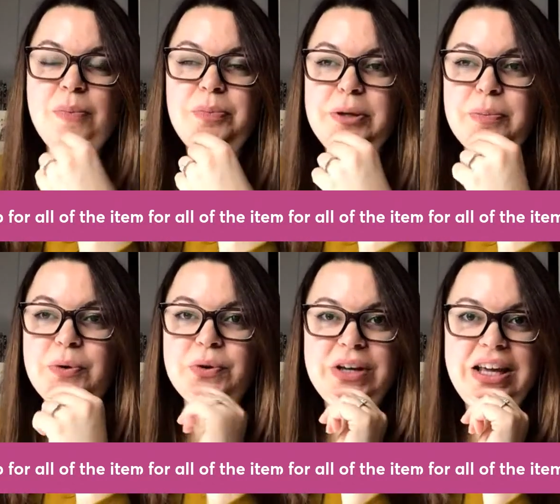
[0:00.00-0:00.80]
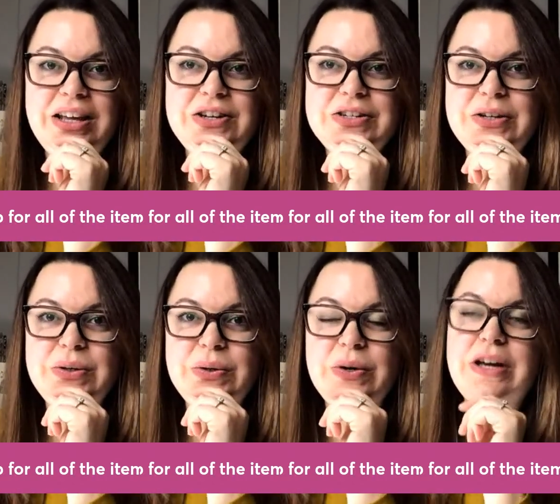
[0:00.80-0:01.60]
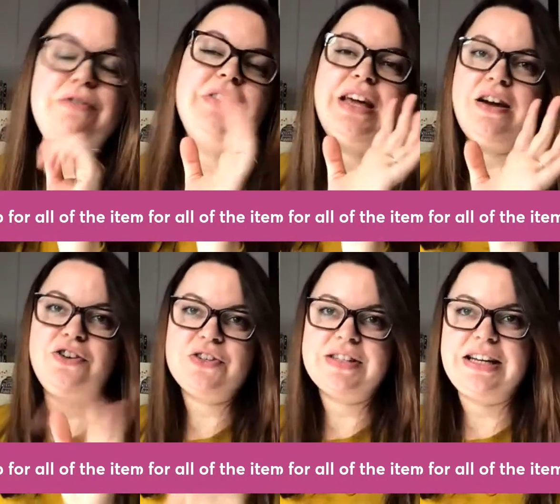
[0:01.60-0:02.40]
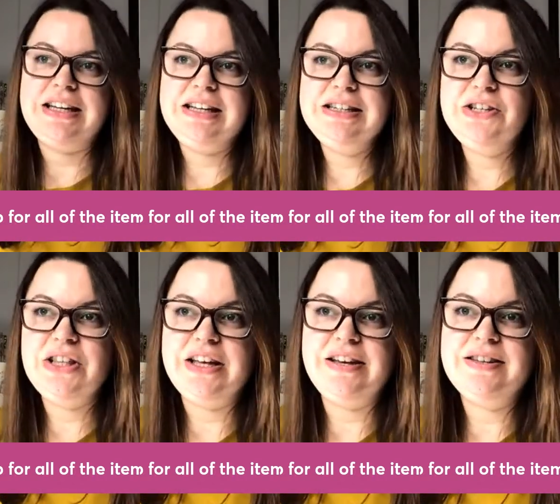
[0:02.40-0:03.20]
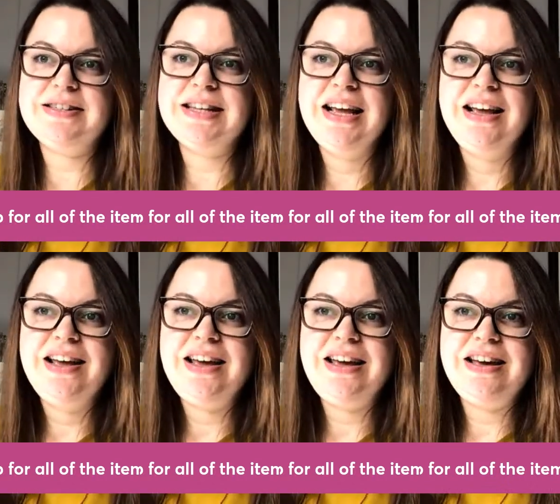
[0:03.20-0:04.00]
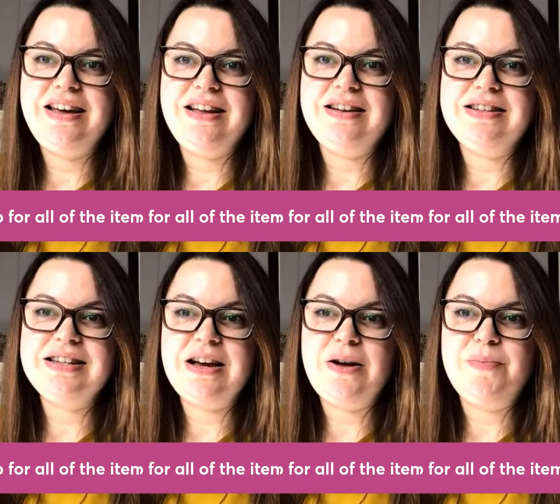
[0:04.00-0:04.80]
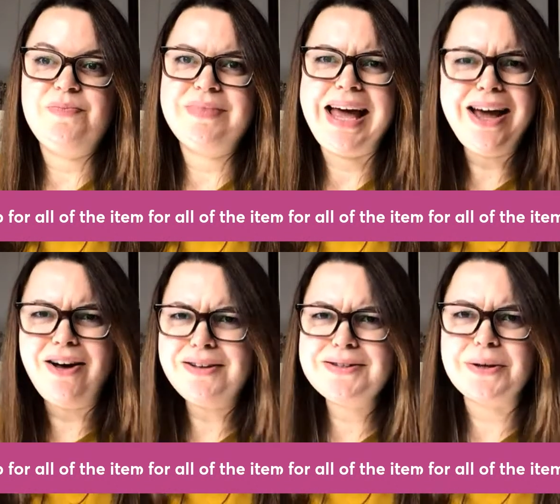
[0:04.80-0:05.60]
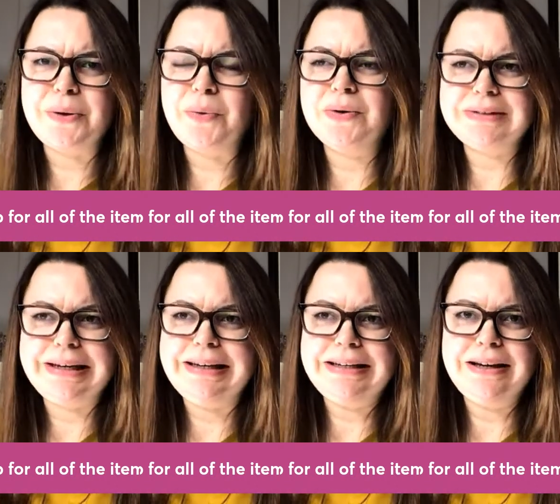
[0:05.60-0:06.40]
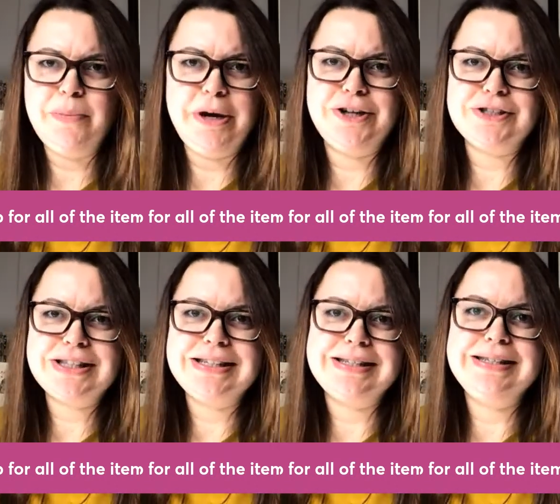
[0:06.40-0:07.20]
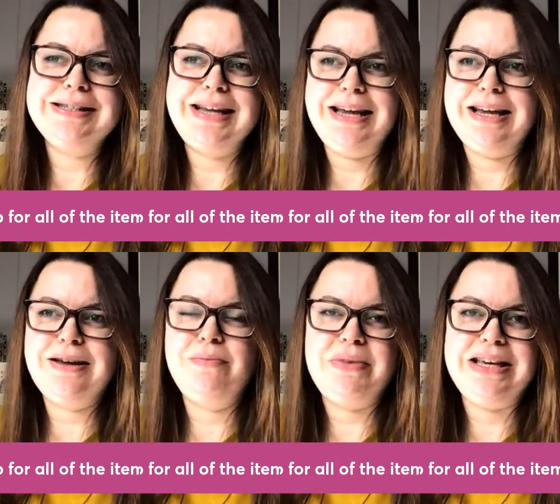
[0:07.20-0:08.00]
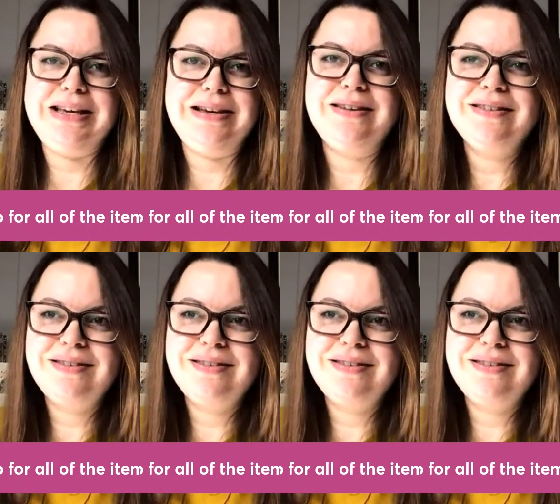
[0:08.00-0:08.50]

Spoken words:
people can do if they are just getting into this. And I also like a project that doesn't take me